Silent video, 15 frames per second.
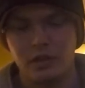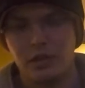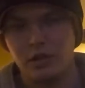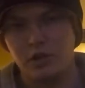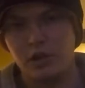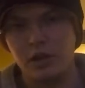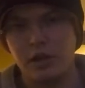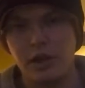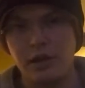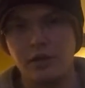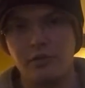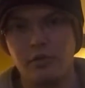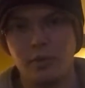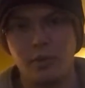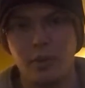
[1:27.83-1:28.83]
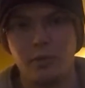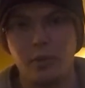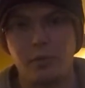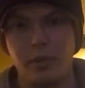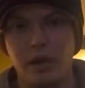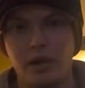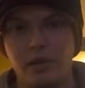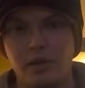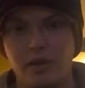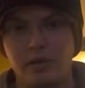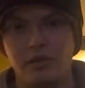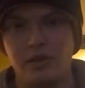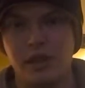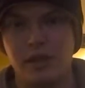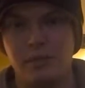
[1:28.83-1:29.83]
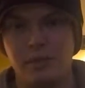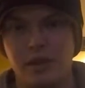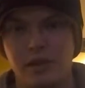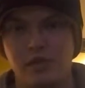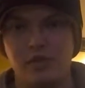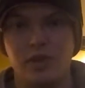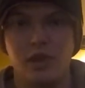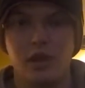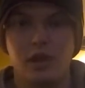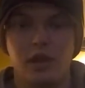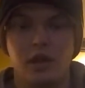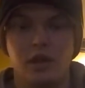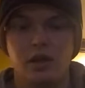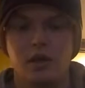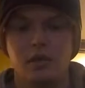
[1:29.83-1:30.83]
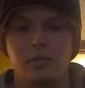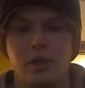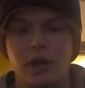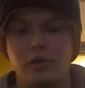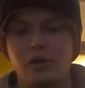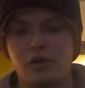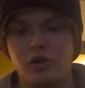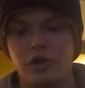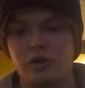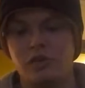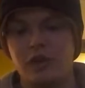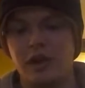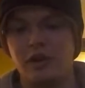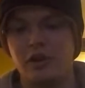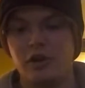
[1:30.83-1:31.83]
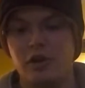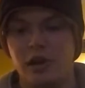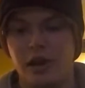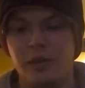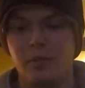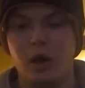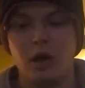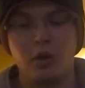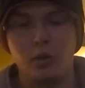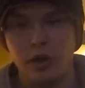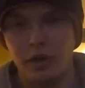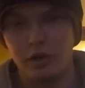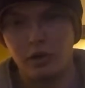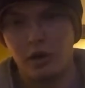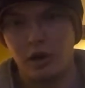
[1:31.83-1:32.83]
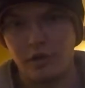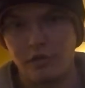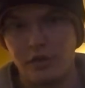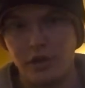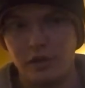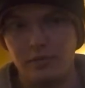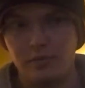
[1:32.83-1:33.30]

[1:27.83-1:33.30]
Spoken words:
Good thing to remember about a duck stamp is make sure you sign your name all the way across it.